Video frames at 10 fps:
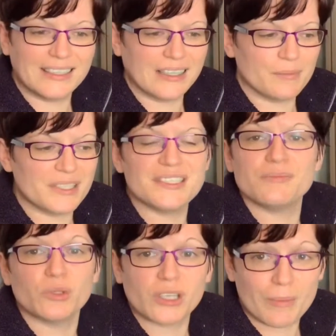This is
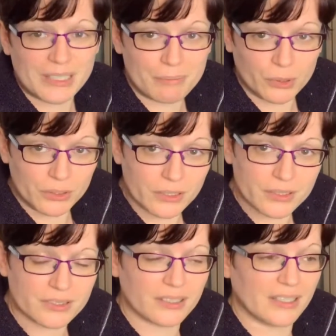more common in
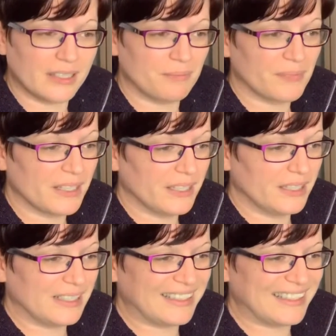bucks,
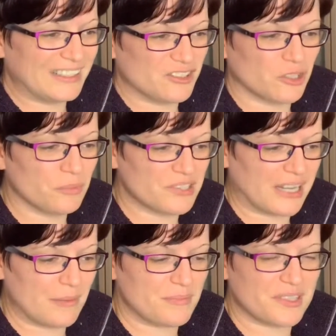and
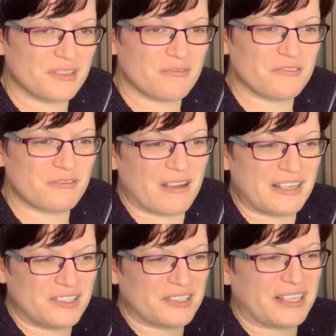sometimes the rat
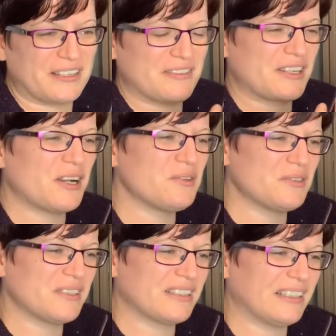just kind of, the coat
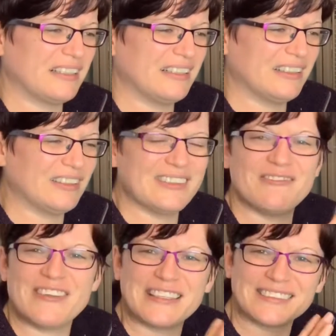
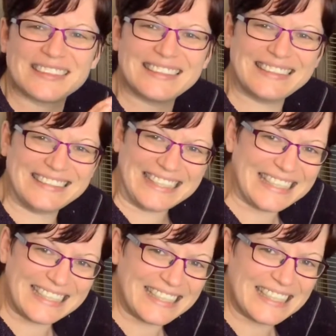feels
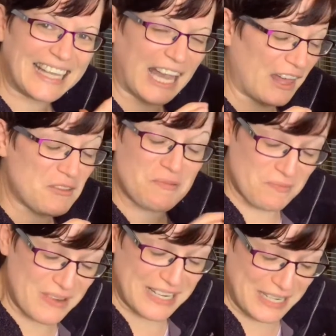sticky. It's
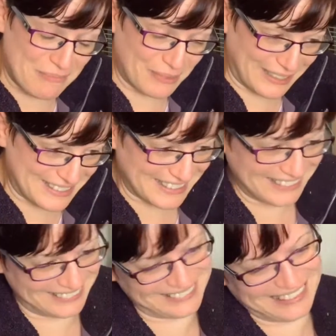really
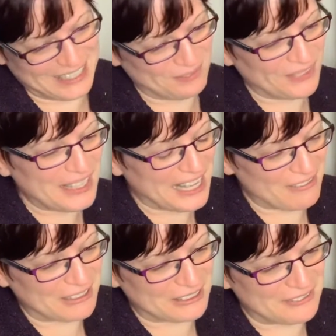unpleasant. I've
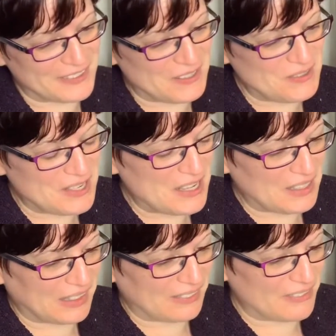had a few,
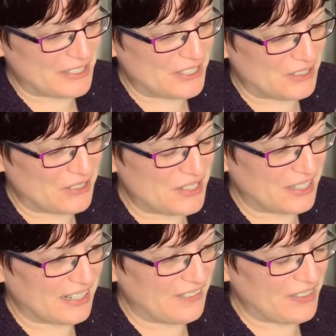and I've been
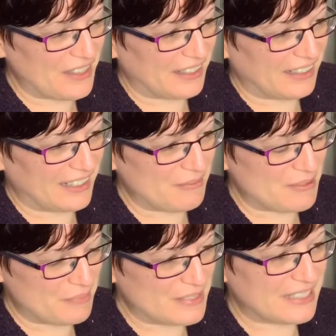judging,
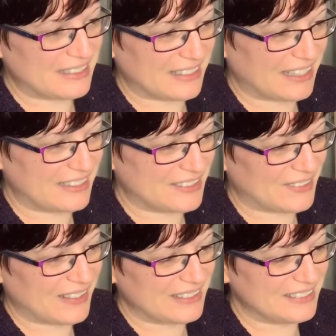particularly the kind
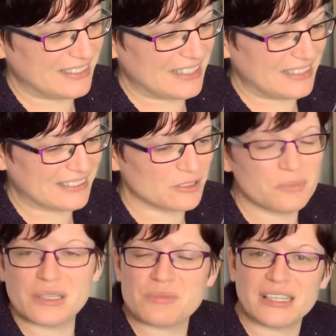of sticky. They
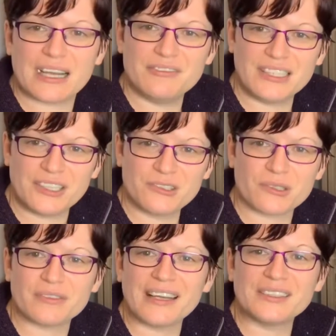sometimes like have
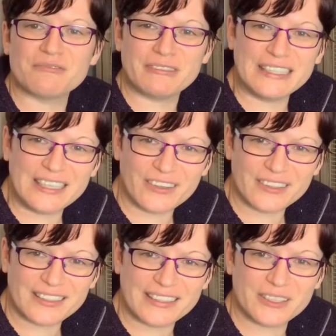dandruff and a really
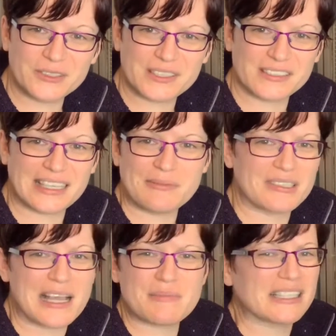oily coat at the same
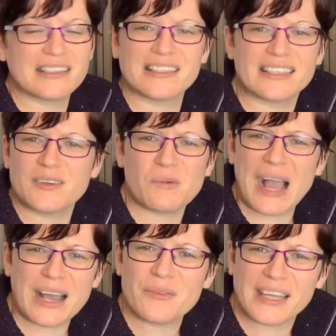time, and they're thinking, well,
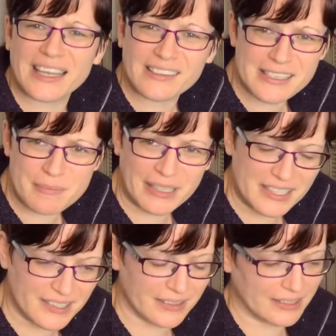how the hell are you
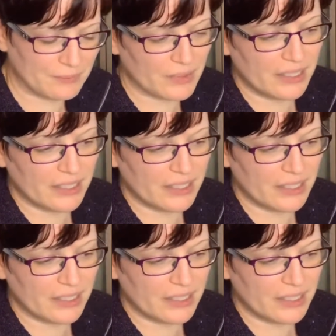managing that?